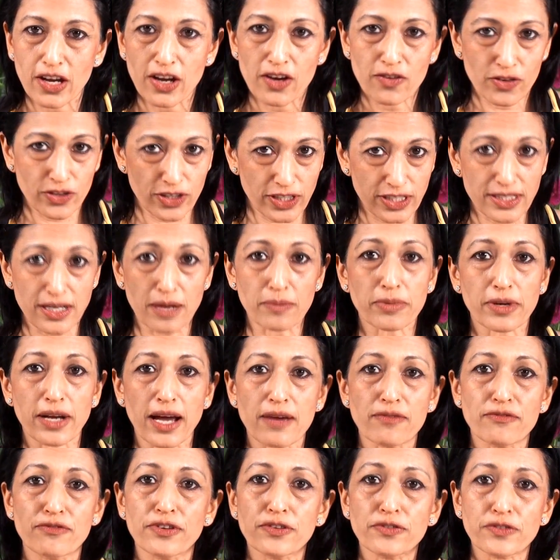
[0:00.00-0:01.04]
For example, I
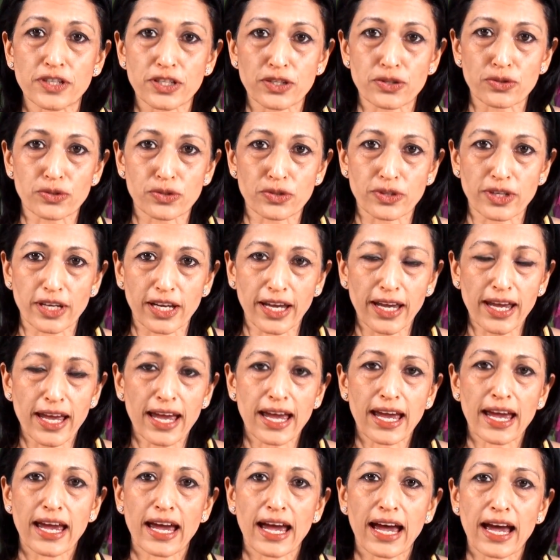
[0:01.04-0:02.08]
am 52 today,
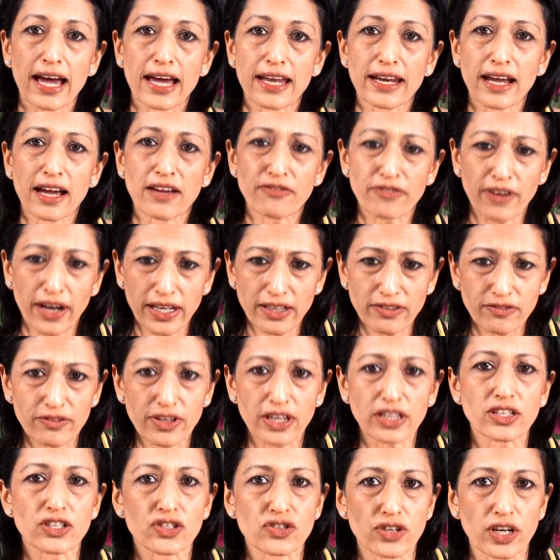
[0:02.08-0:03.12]
and I find
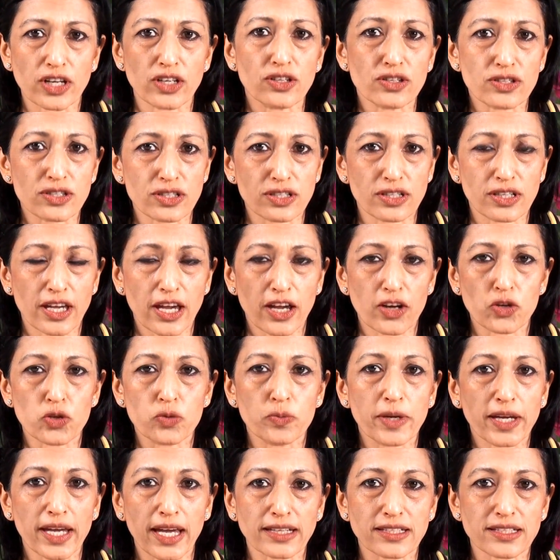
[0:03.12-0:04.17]
very strenuous
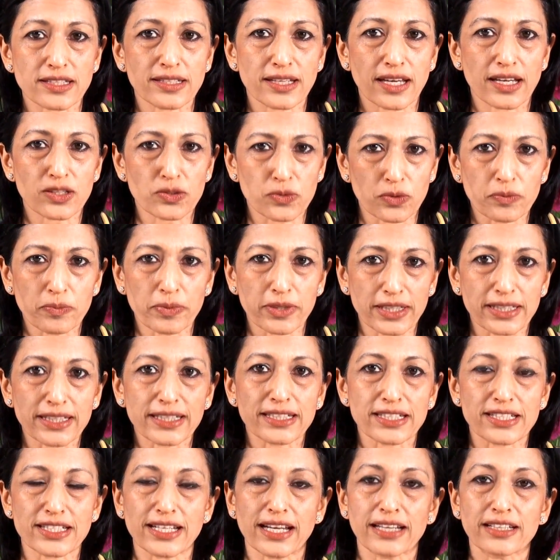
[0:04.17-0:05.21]
aerobic exercise would be a
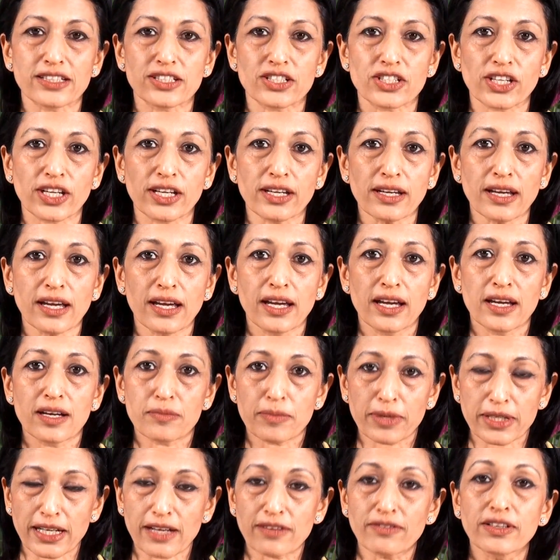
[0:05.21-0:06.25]
little challenging,
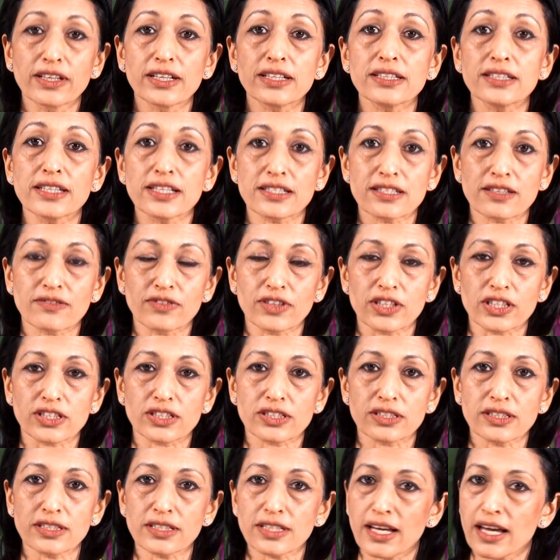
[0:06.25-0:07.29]
but I have learned these
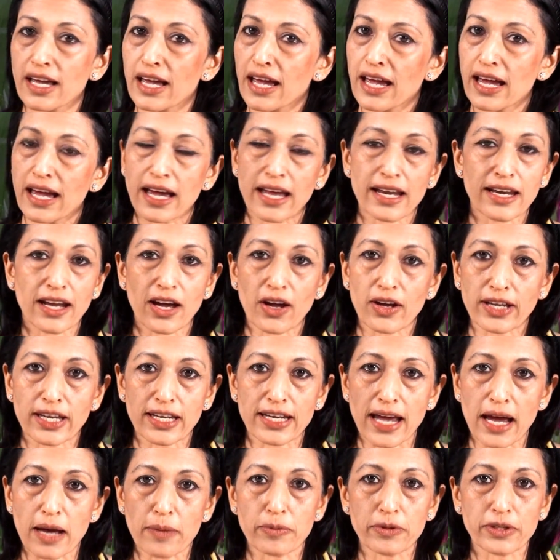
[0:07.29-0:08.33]
inversions, and now I can
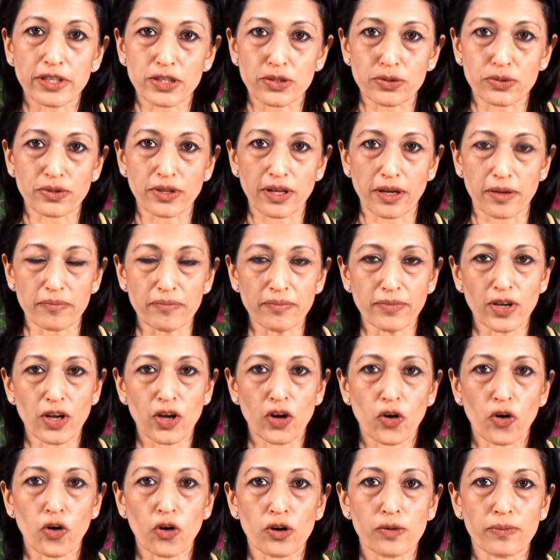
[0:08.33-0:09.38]
happily do them
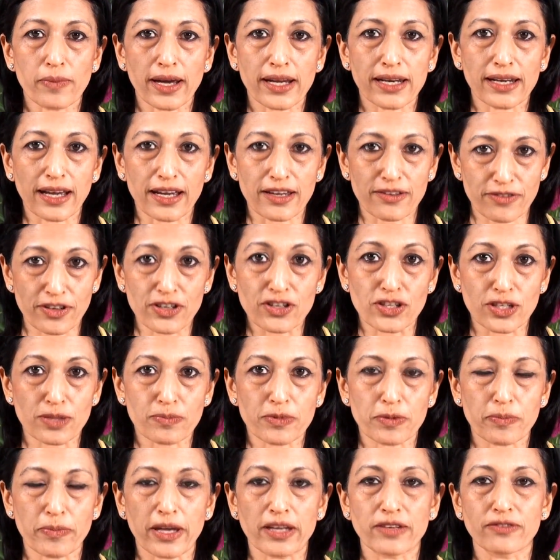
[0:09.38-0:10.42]
all my life and reap
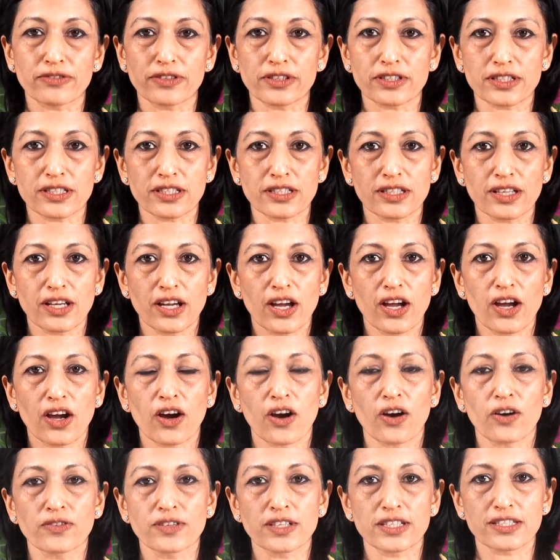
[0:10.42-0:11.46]
the benefits
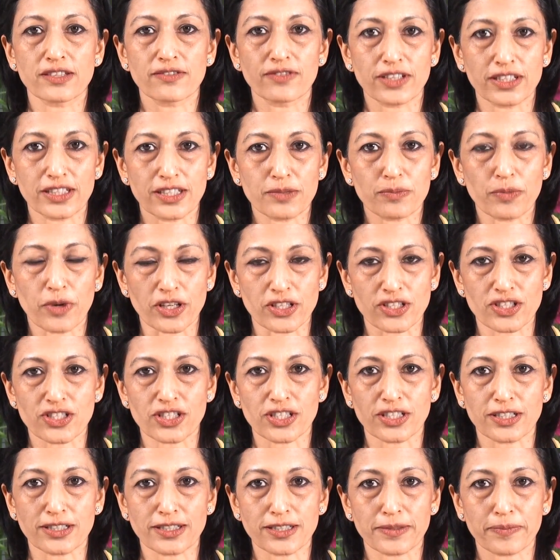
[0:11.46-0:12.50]
of these inverted
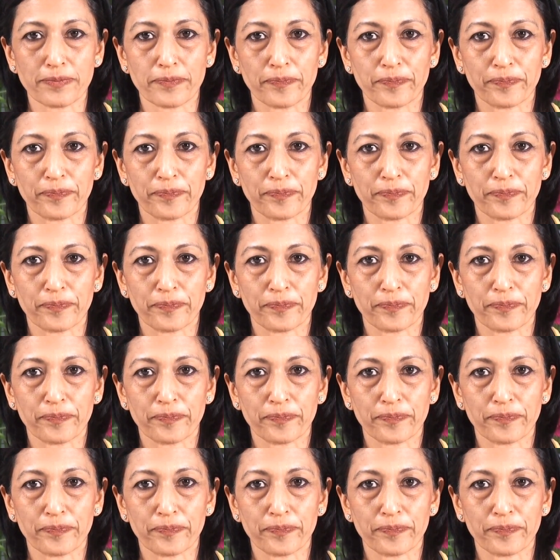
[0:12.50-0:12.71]
postures.